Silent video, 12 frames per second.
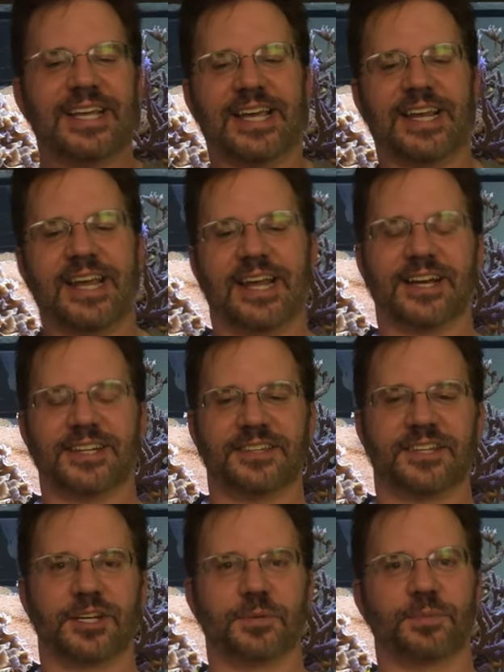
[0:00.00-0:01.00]
And I got to
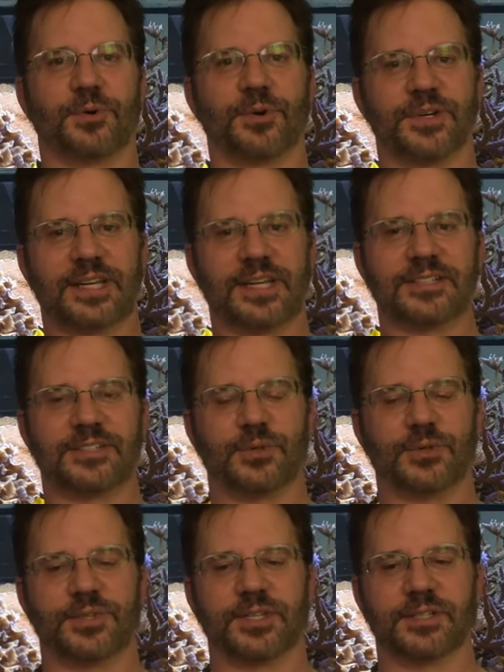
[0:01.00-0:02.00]
the airport and I
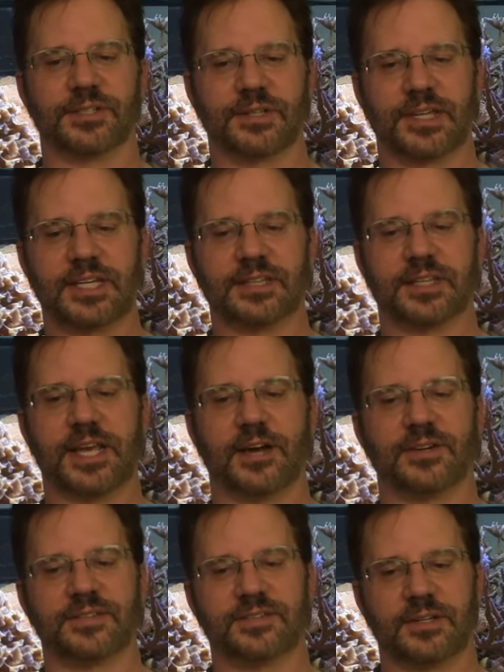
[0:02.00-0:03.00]
told the lady at the
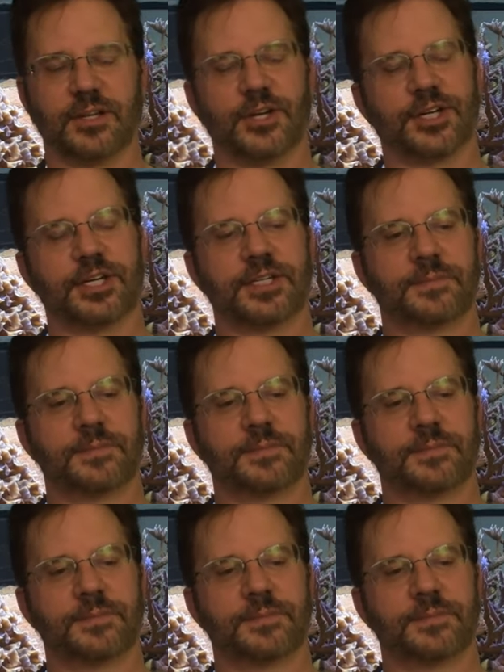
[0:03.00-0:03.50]
counter, I said, look,